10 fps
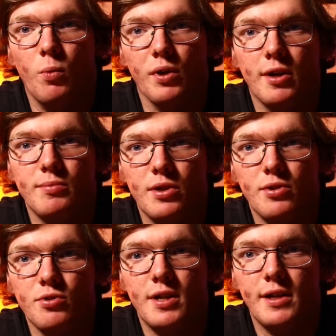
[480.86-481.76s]
when it comes to
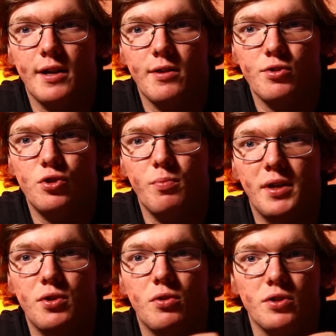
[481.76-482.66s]
understanding how to shoot
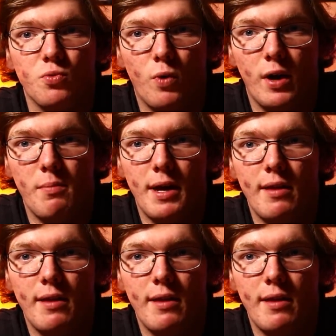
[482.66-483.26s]
manual is white